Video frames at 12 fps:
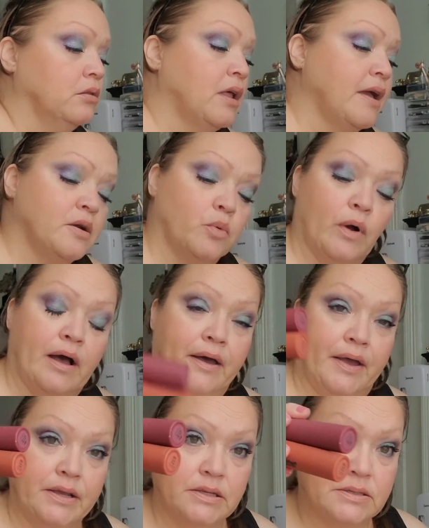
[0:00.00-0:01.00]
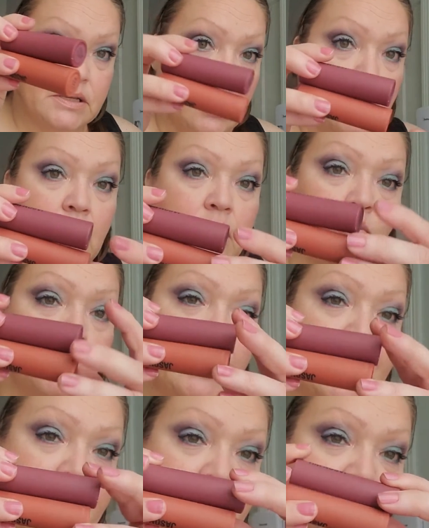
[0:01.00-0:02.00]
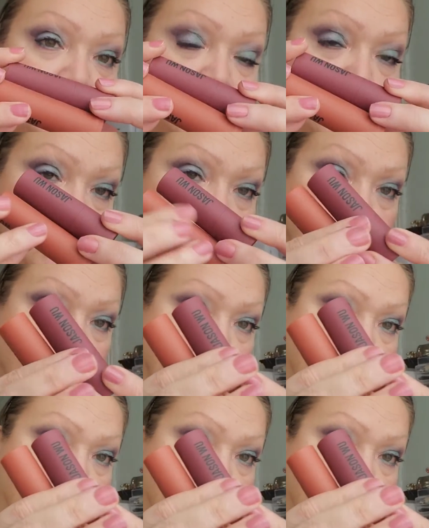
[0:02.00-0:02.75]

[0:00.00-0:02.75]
Likewise, um, we had two